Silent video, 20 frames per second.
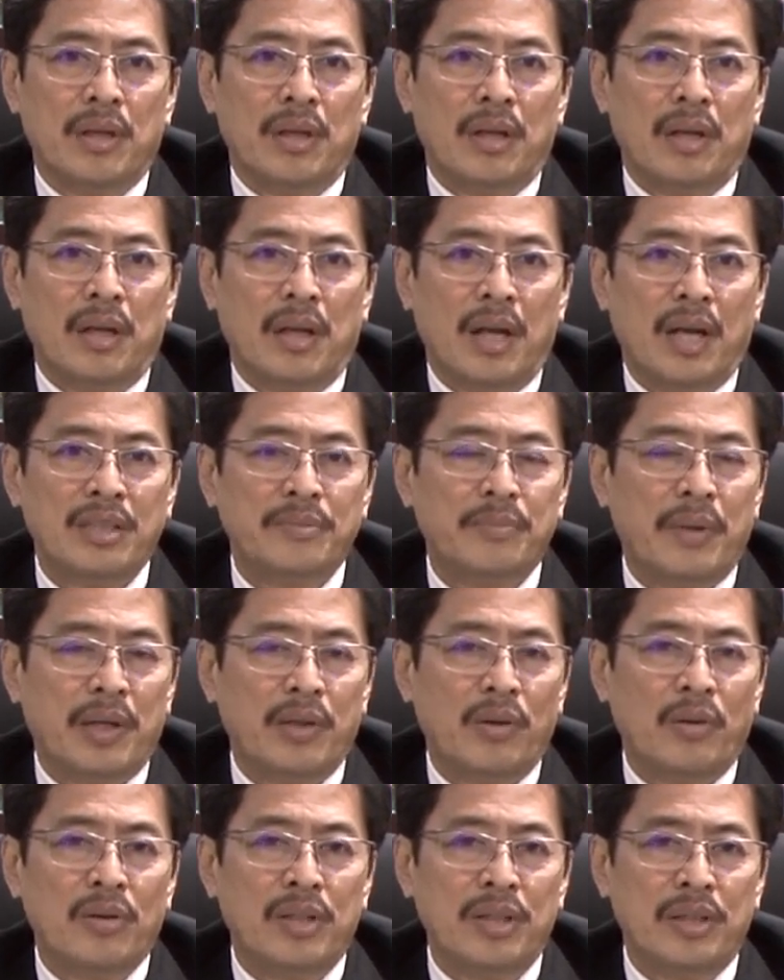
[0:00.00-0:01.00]
Last but
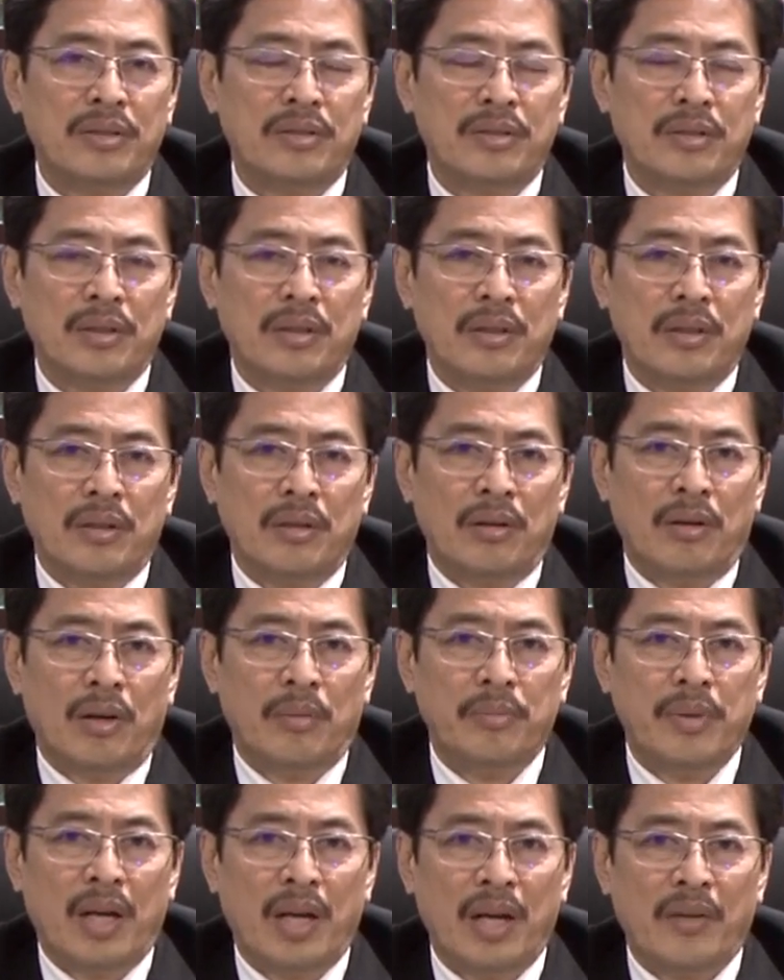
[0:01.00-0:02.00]
not least, on
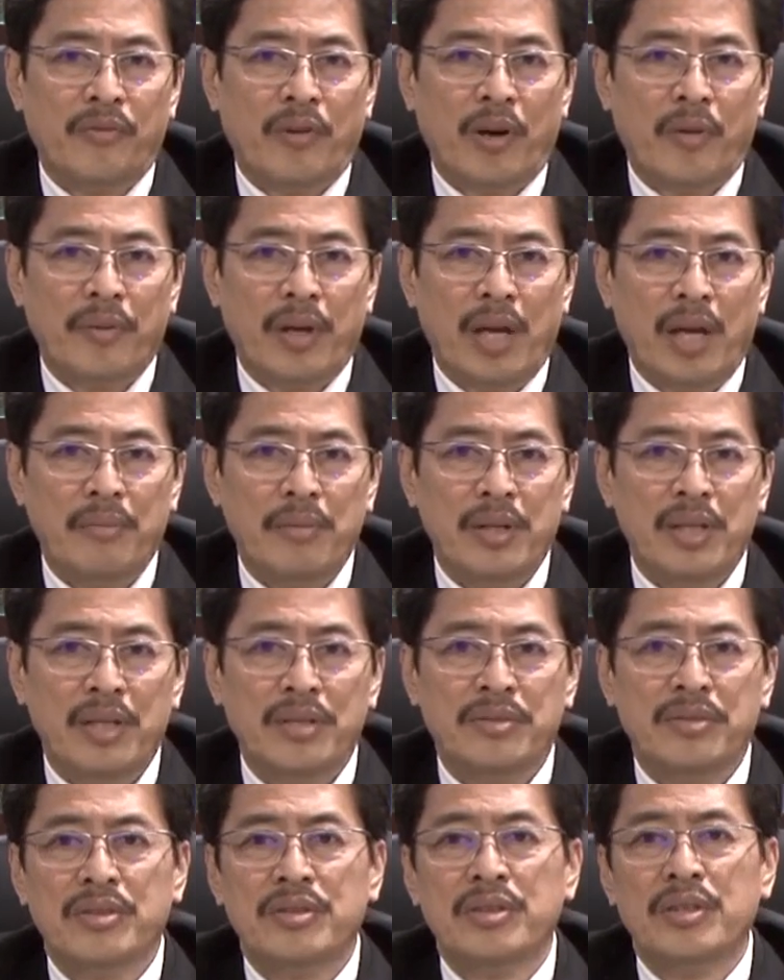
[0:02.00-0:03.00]
behalf of
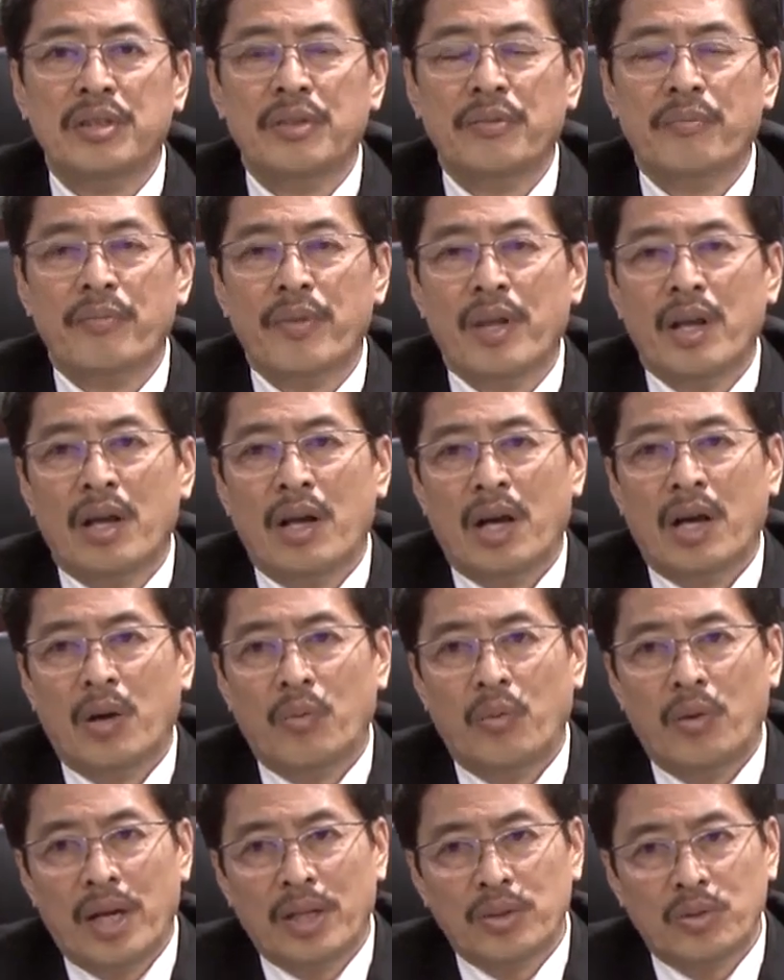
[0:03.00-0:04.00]
MECC, I
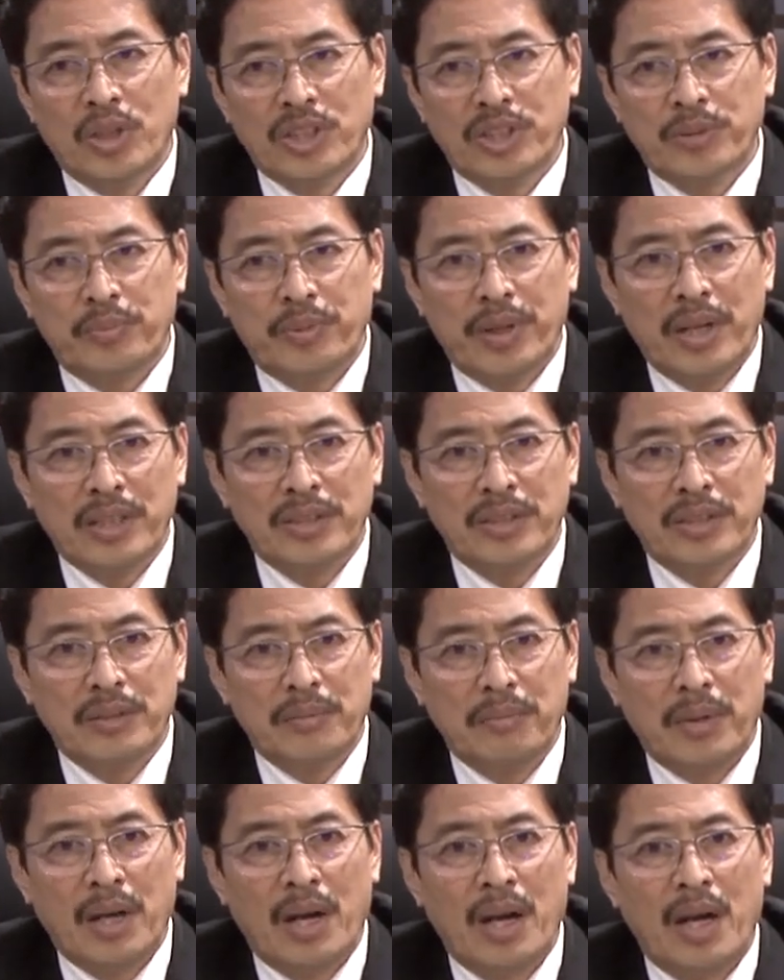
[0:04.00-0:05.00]
would like to express
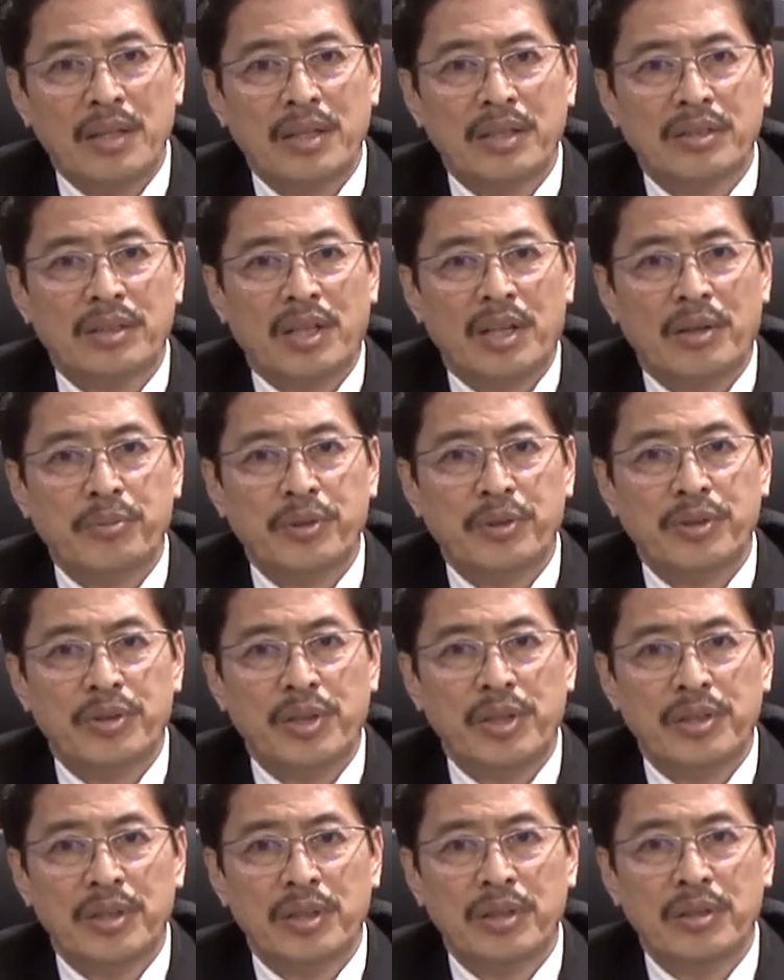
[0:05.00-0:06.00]
my highest
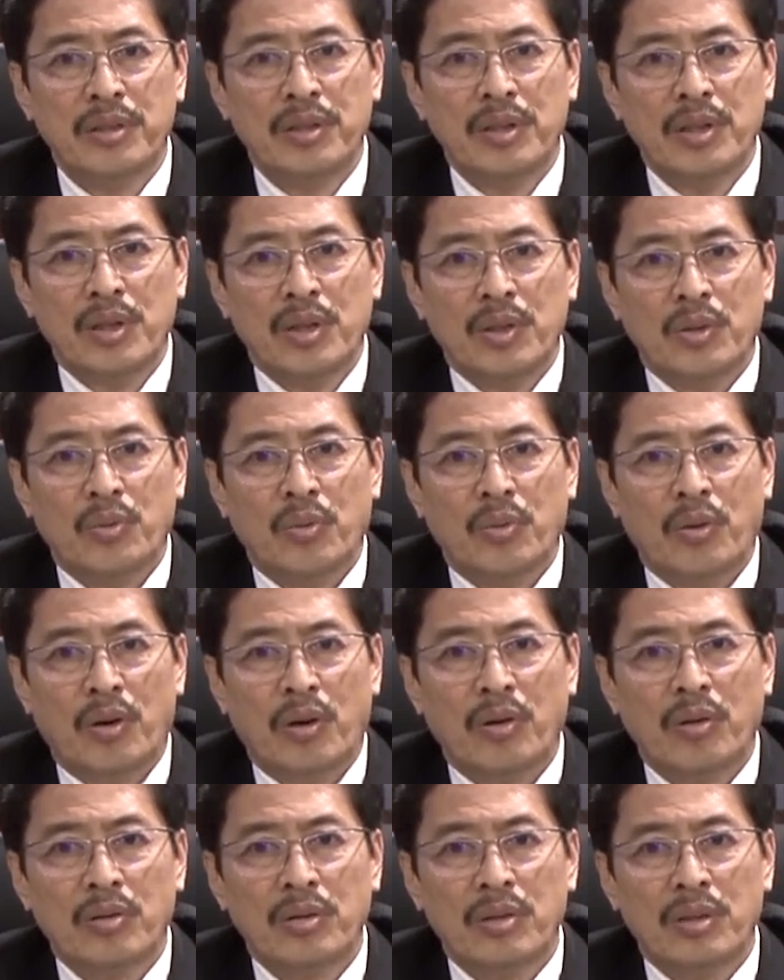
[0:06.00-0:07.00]
appreciation to
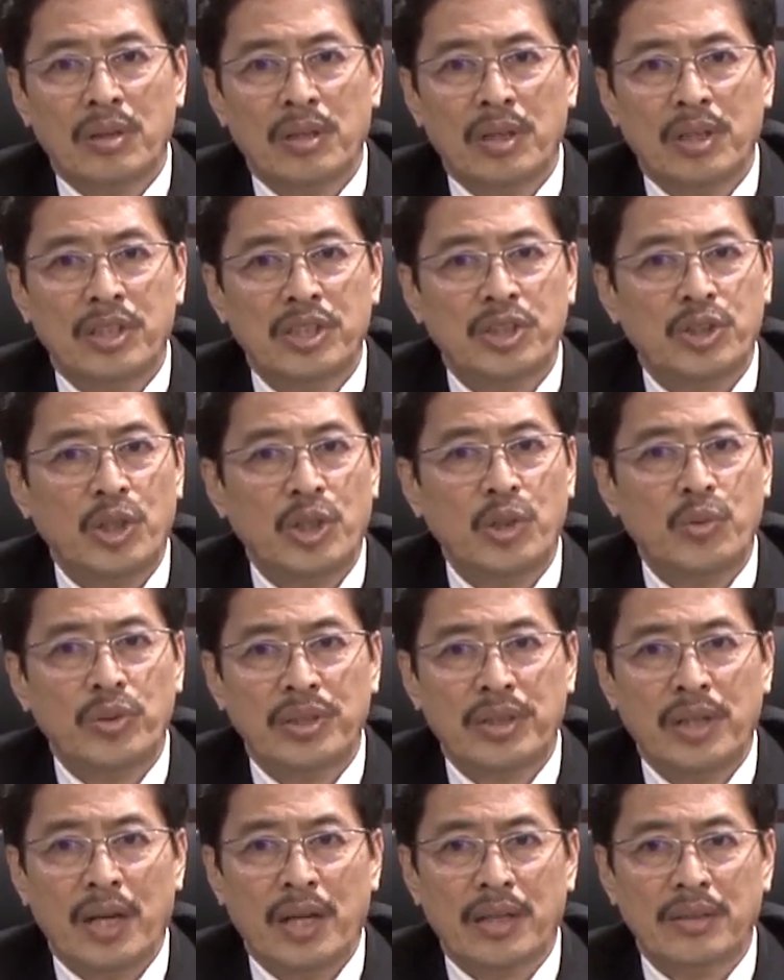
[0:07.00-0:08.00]
all the
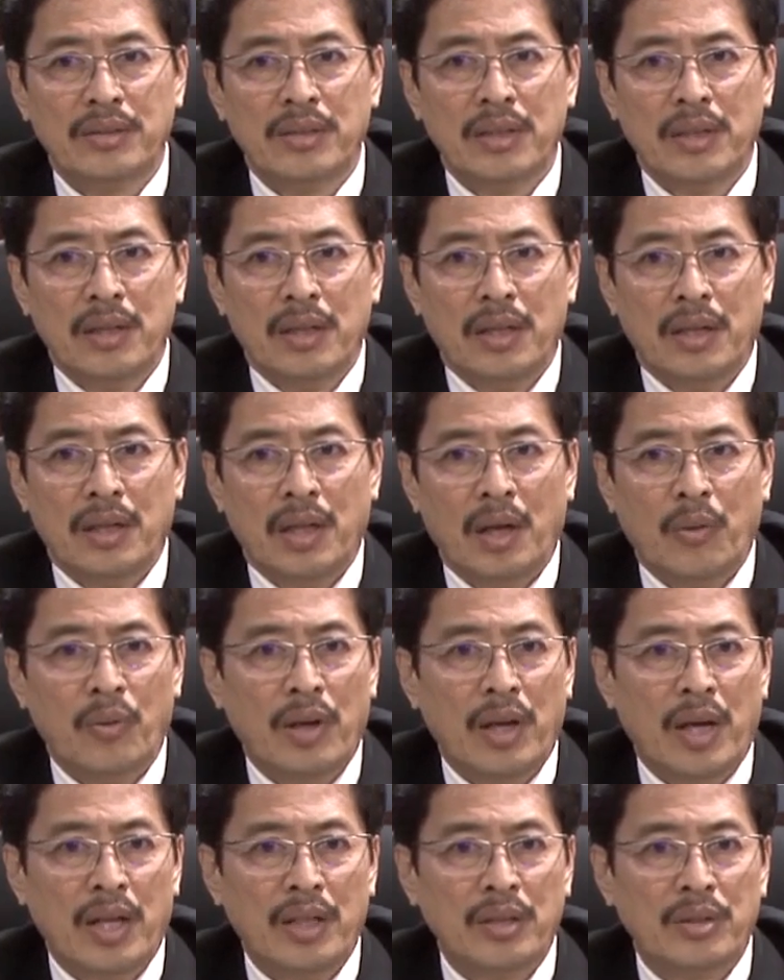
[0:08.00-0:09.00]
distinguished guests, and I would
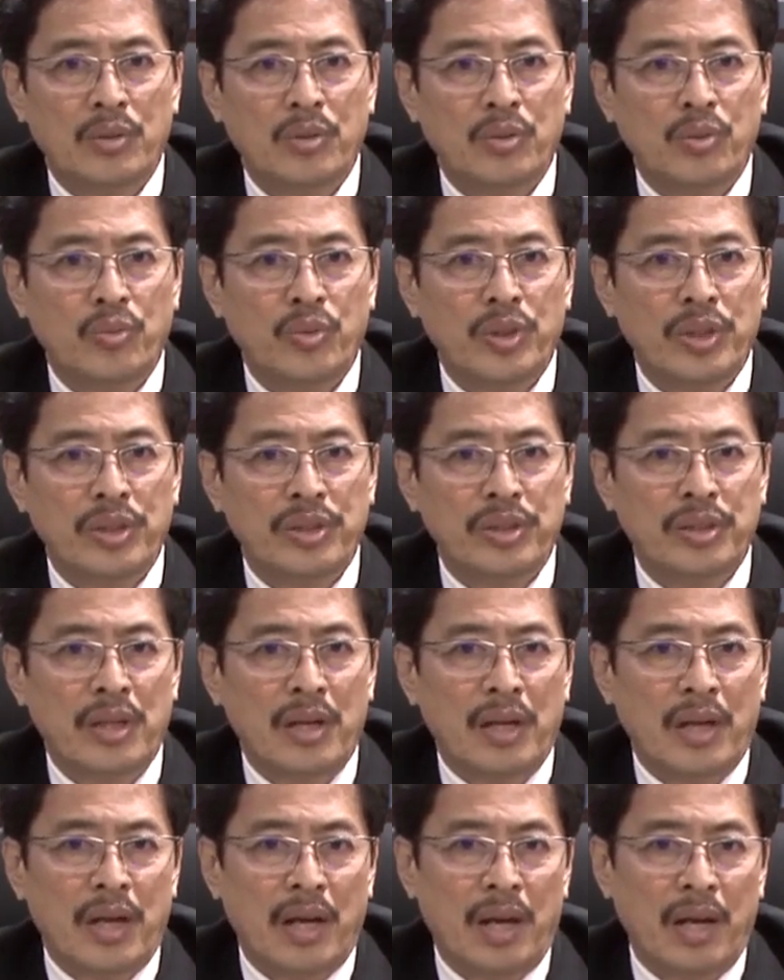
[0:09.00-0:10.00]
like to wish
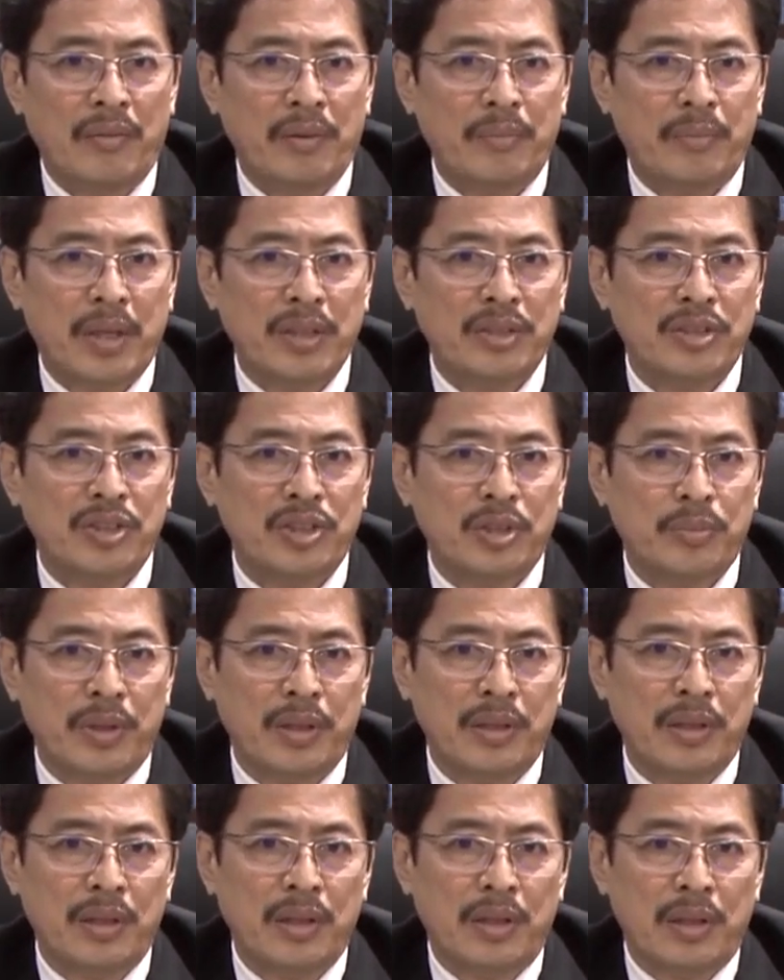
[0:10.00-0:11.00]
every
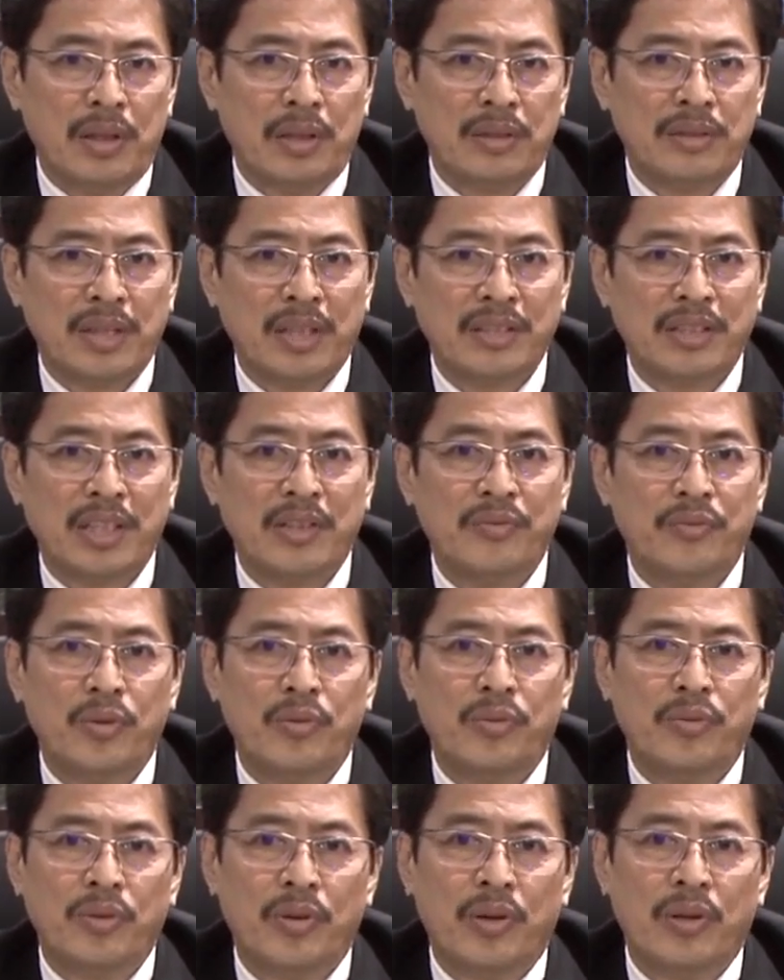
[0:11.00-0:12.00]
participant a
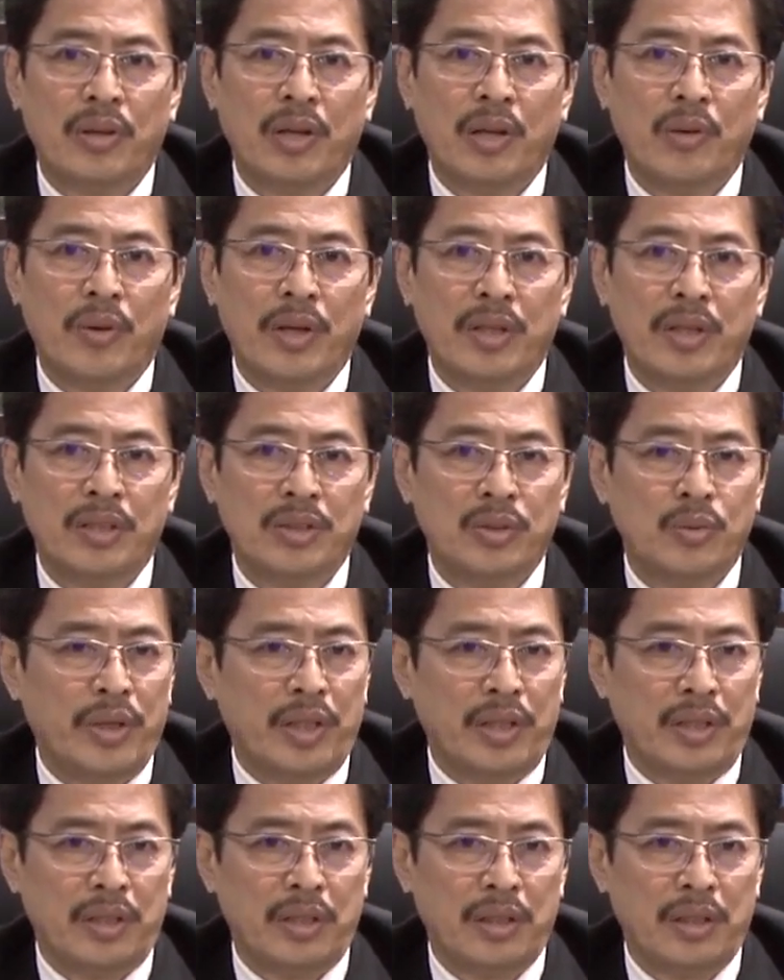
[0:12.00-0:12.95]
successful Fraud Awareness Week.